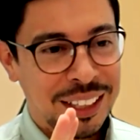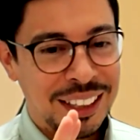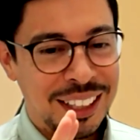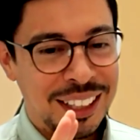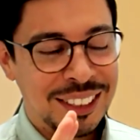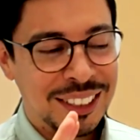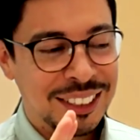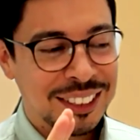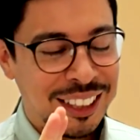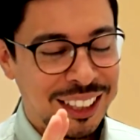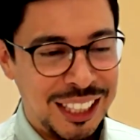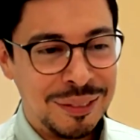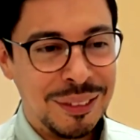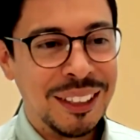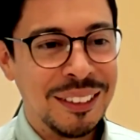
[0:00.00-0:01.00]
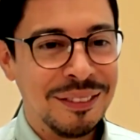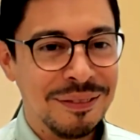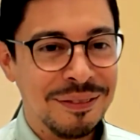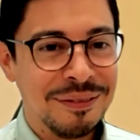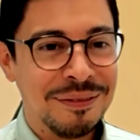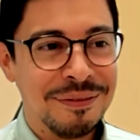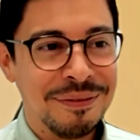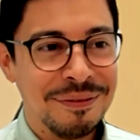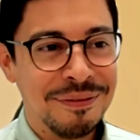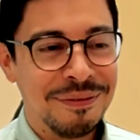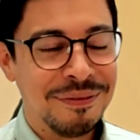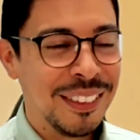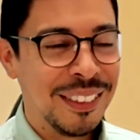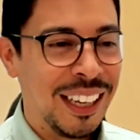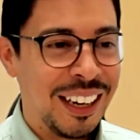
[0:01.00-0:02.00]
let's just leave it
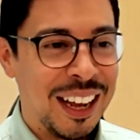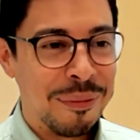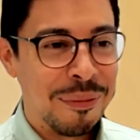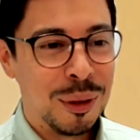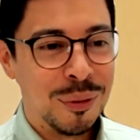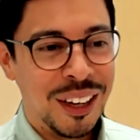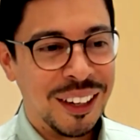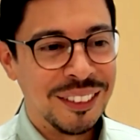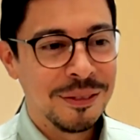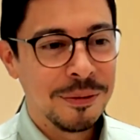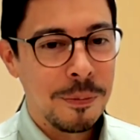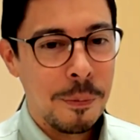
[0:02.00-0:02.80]
and and move on.